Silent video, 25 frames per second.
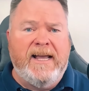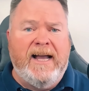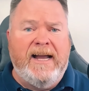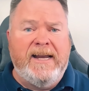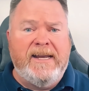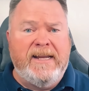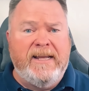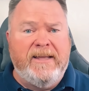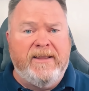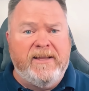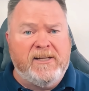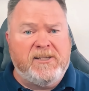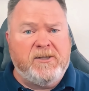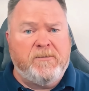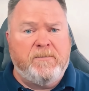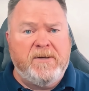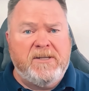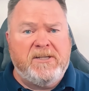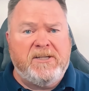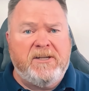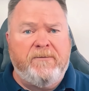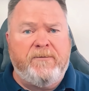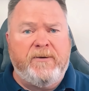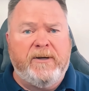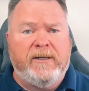idea that
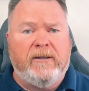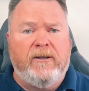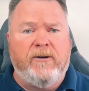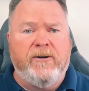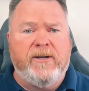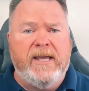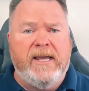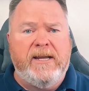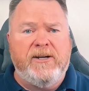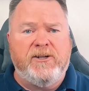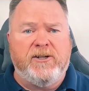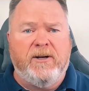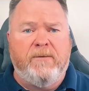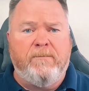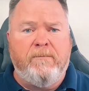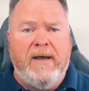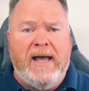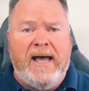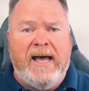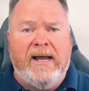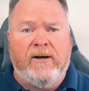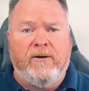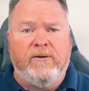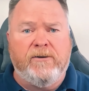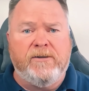specific location
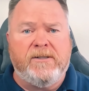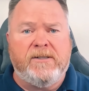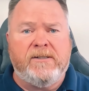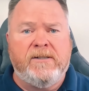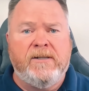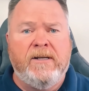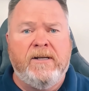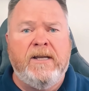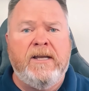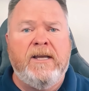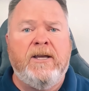matters.